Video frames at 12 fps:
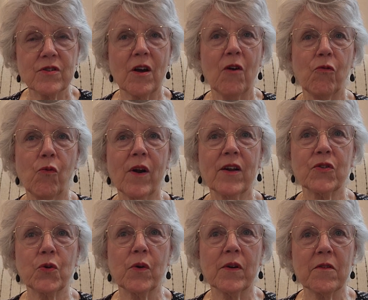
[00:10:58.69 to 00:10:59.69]
of what it's
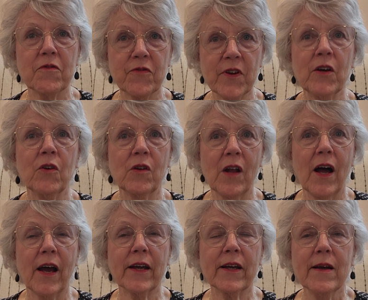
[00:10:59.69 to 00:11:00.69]
going to feel
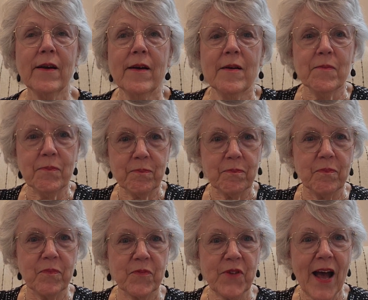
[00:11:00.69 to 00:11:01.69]
like,
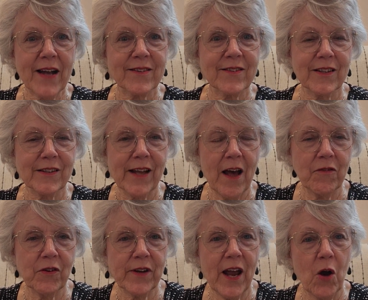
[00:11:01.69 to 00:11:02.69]
that's the
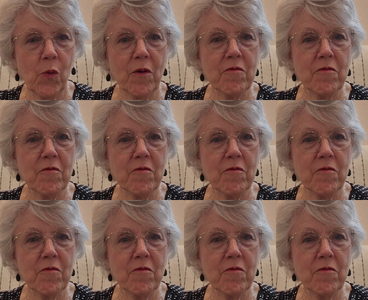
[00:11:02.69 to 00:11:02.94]
level now we're